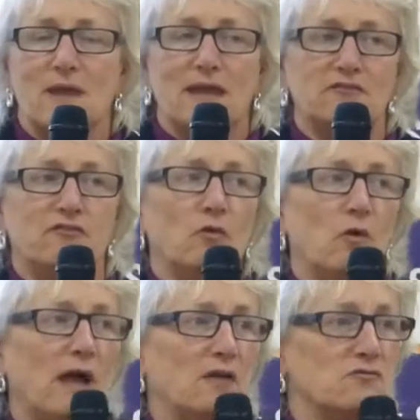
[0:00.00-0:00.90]
We had
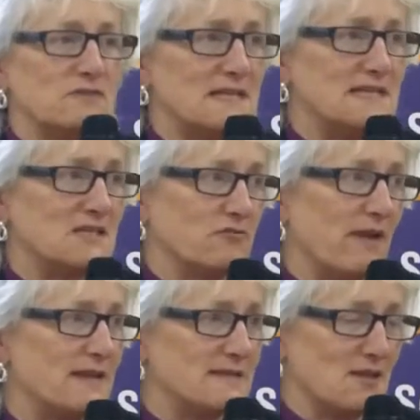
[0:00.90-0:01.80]
400 Easter
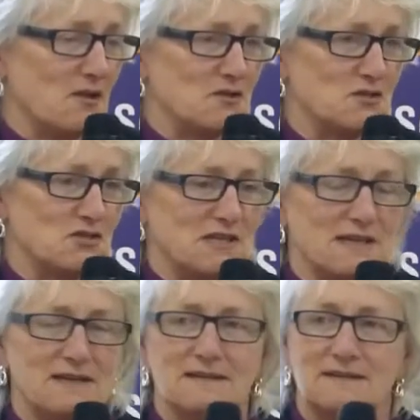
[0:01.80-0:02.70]
eggs last
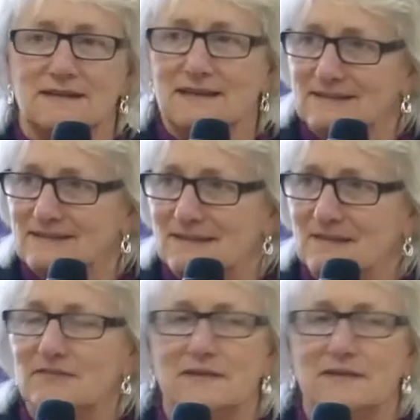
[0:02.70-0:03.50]
year at Easter,